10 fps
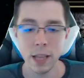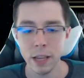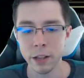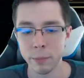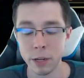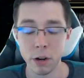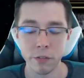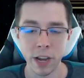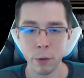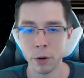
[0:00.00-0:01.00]
You'll be
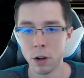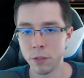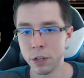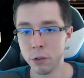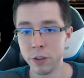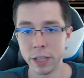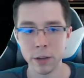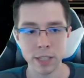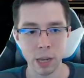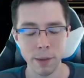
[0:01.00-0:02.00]
notified when all the new
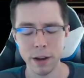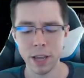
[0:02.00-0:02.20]
videos come out.